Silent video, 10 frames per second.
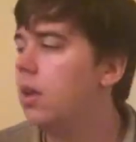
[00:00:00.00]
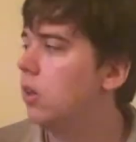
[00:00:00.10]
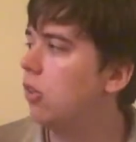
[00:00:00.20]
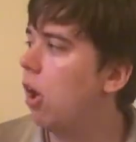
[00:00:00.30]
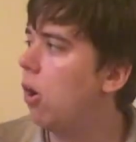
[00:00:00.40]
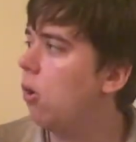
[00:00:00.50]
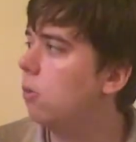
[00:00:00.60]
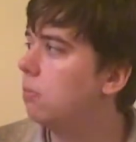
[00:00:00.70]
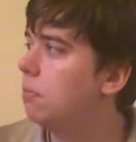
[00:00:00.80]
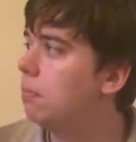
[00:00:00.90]

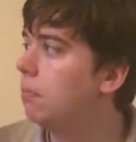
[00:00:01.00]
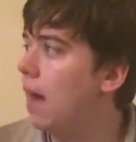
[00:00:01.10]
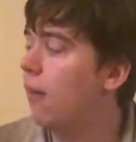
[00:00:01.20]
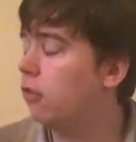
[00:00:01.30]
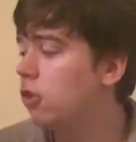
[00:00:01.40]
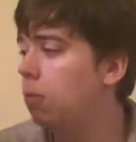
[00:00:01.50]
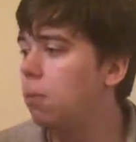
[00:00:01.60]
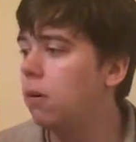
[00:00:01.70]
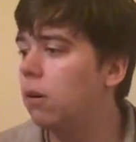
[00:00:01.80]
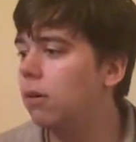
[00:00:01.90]
So, Alice
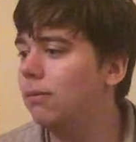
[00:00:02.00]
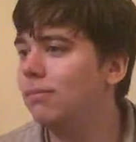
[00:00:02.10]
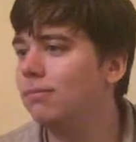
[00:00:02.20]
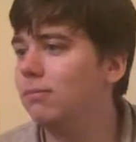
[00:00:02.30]
Cooper,